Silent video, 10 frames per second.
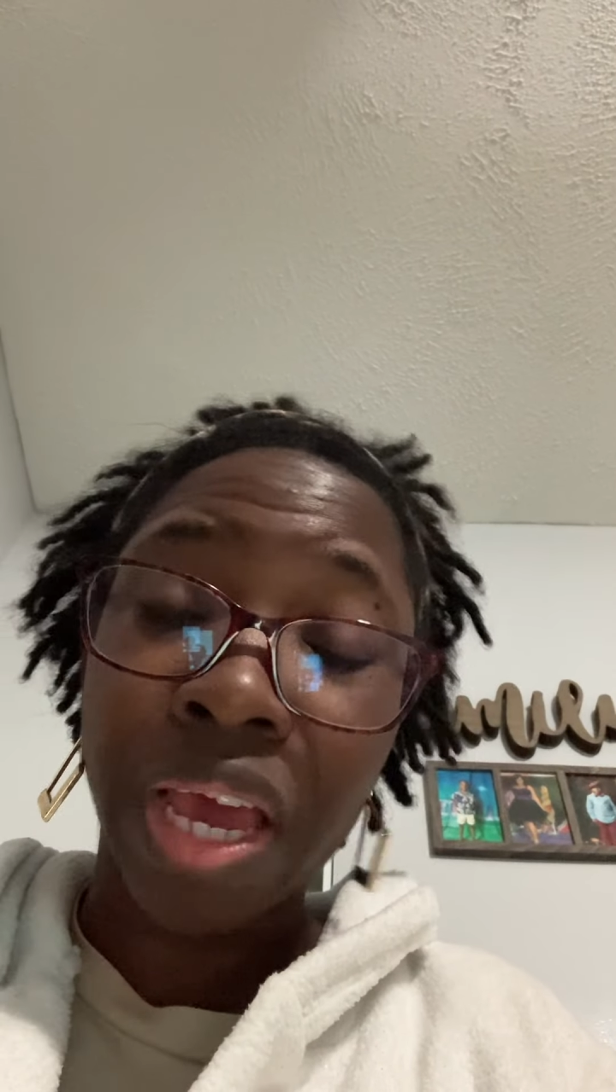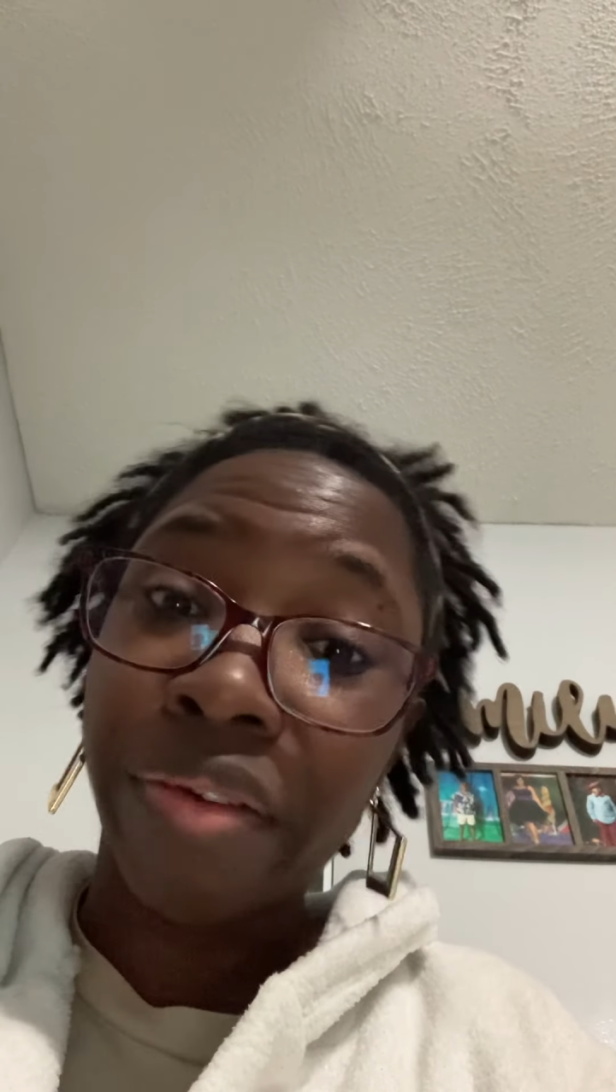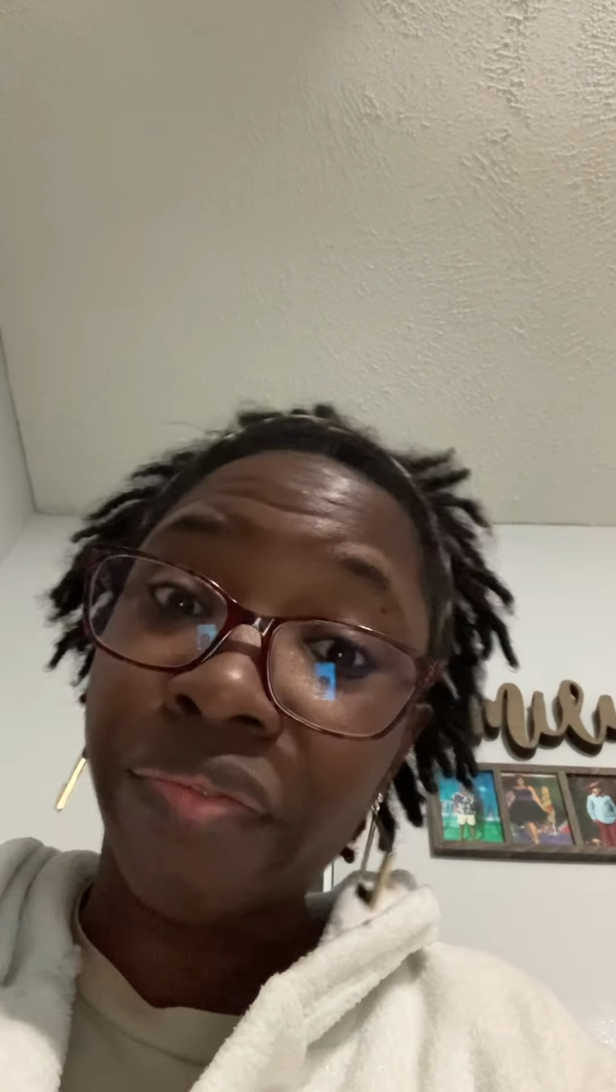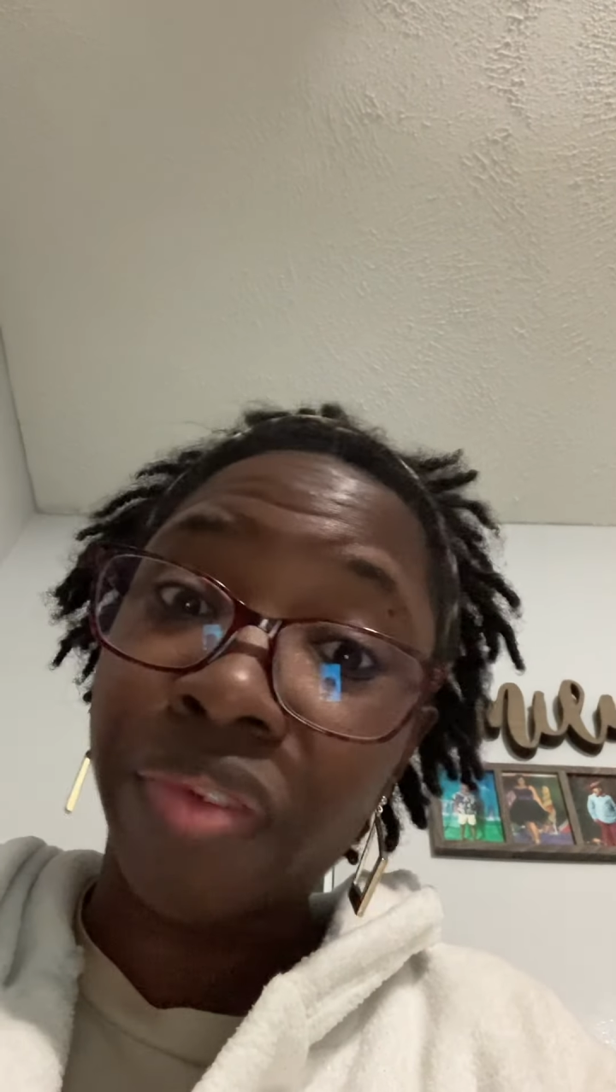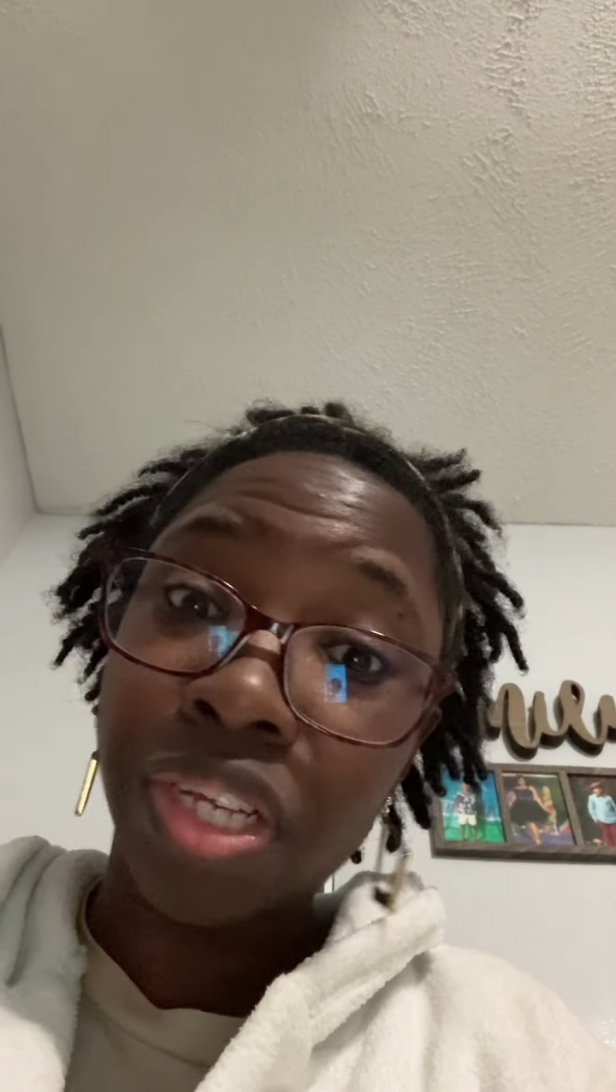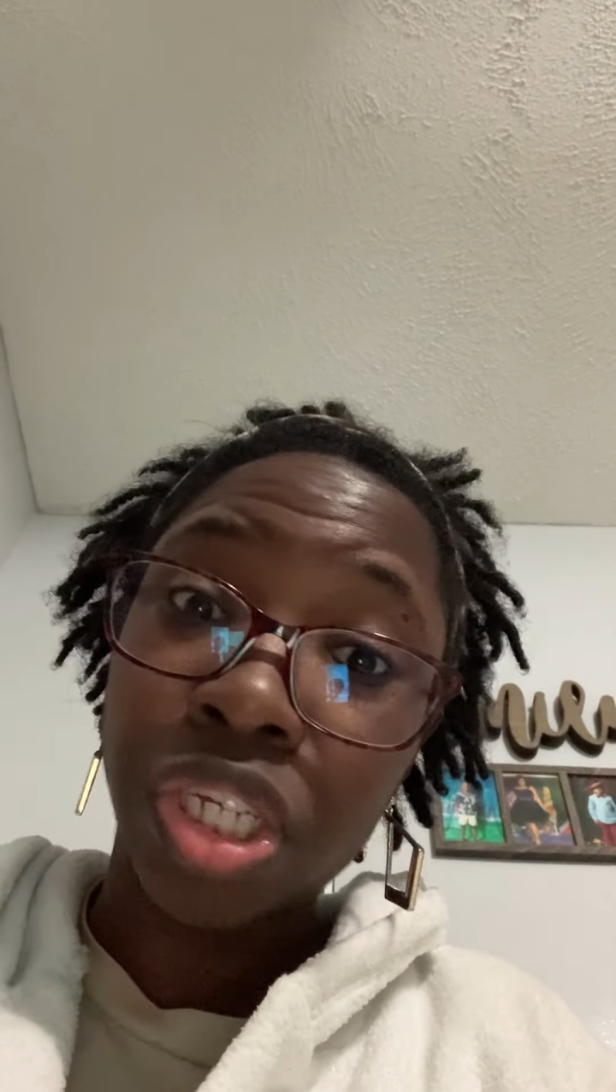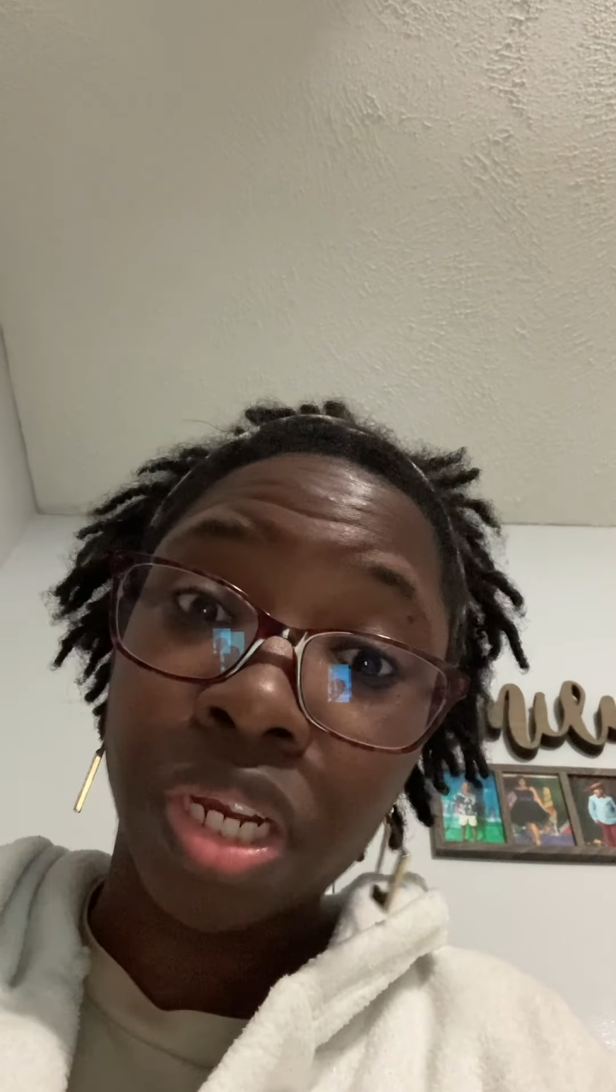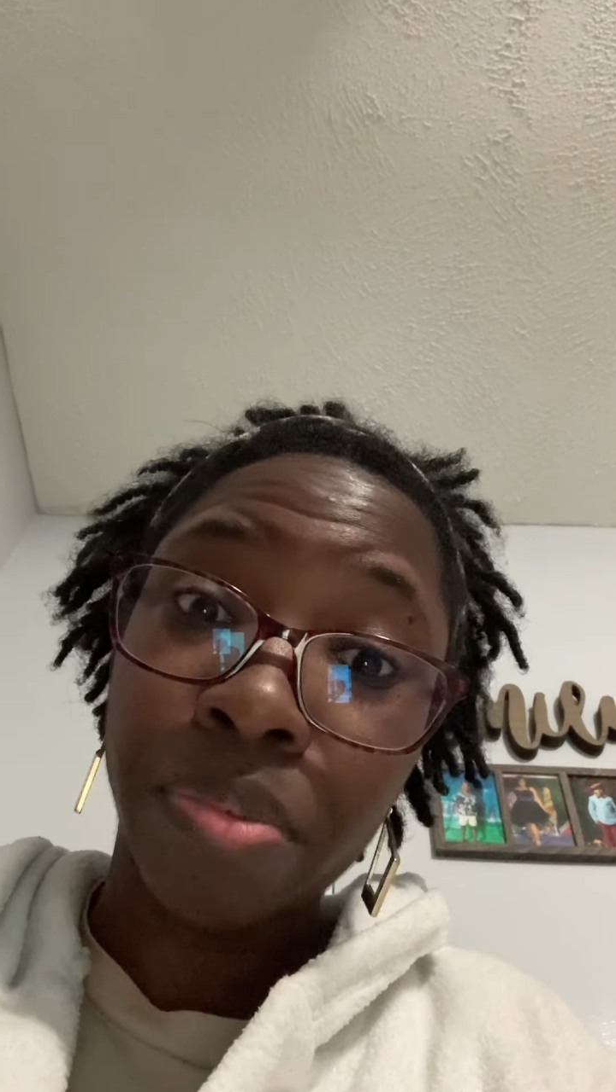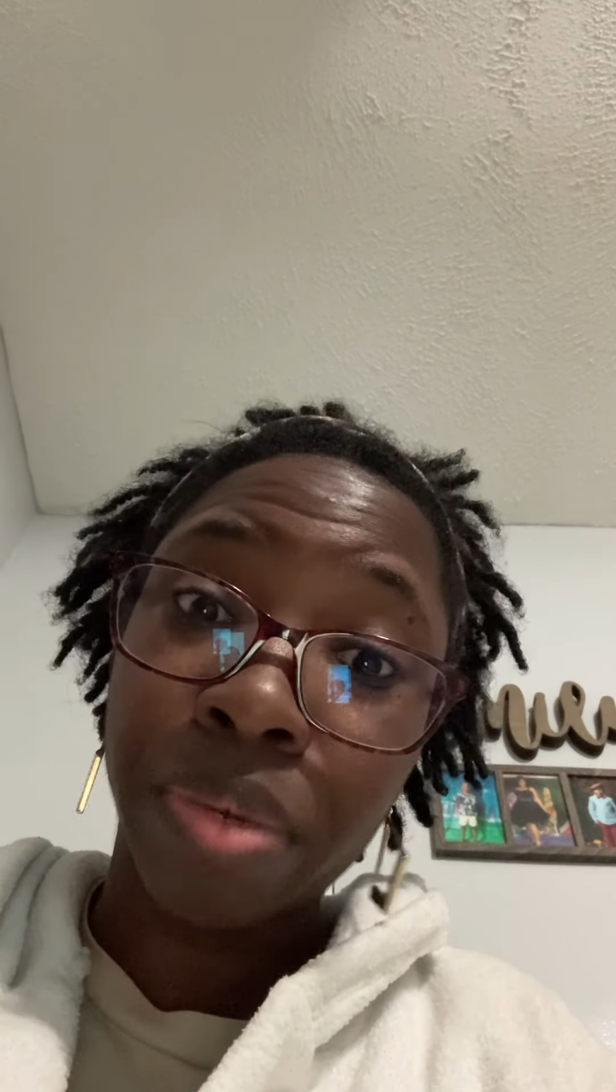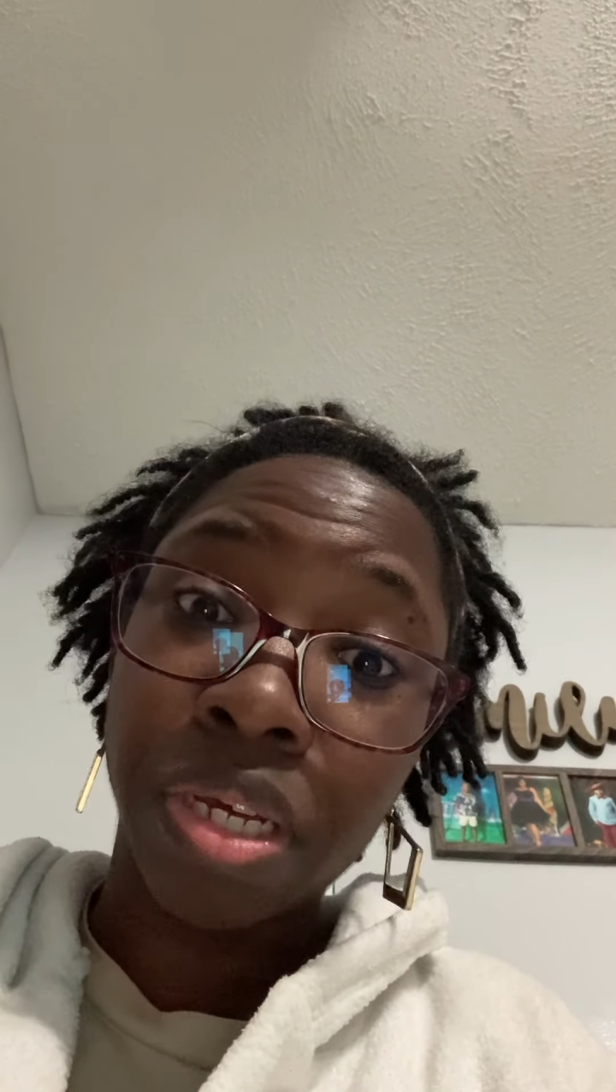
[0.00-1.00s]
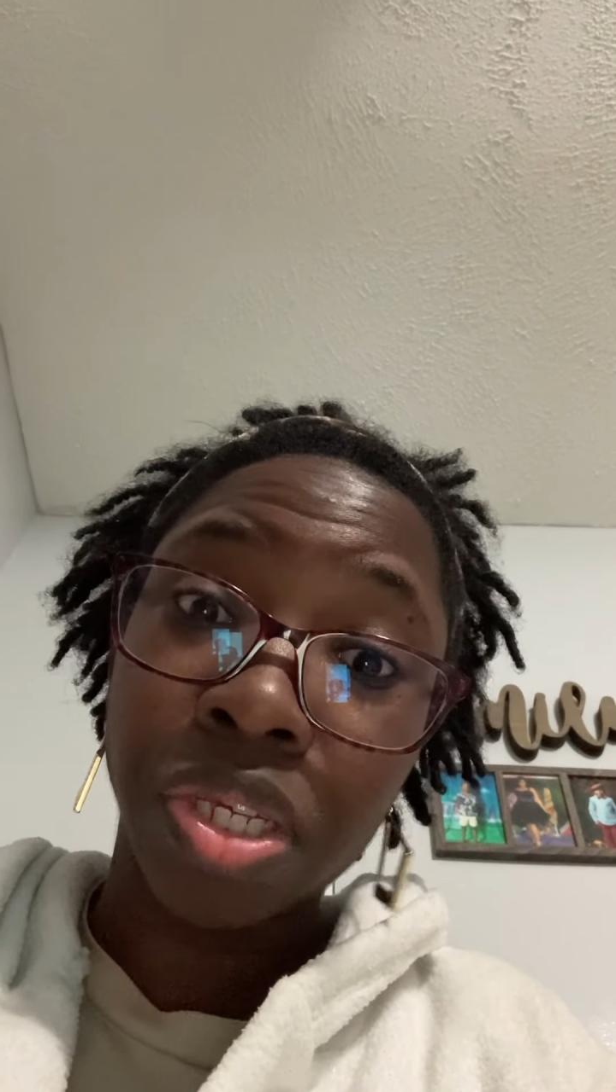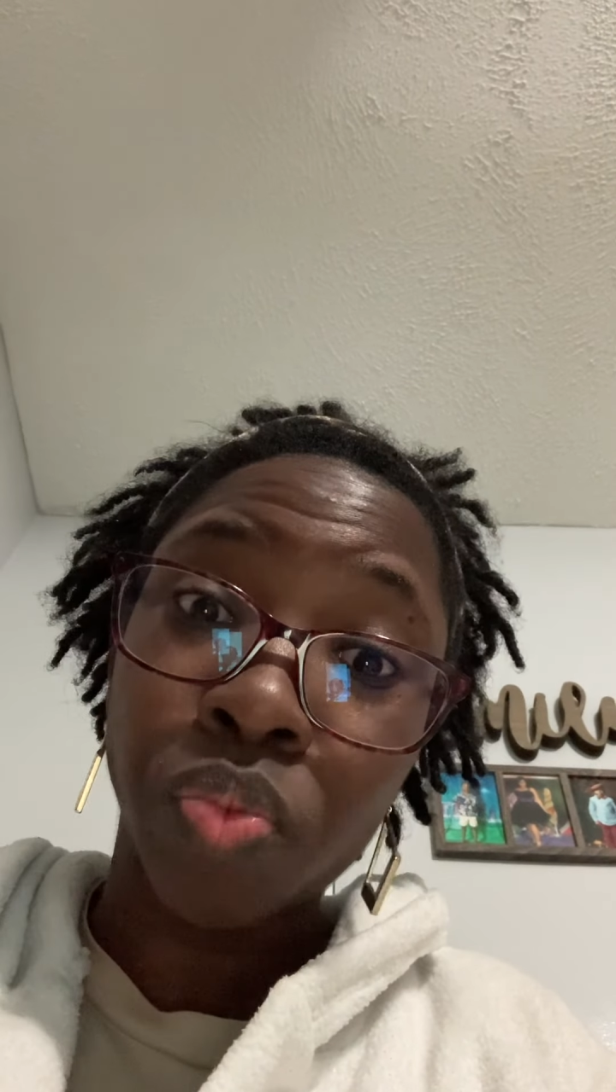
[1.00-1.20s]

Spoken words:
conviction and because